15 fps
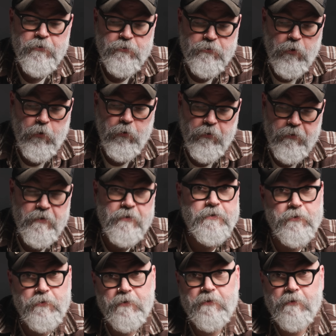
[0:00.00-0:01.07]
So this
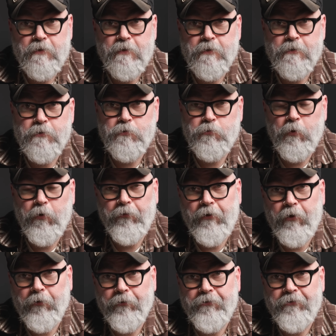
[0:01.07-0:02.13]
is real deal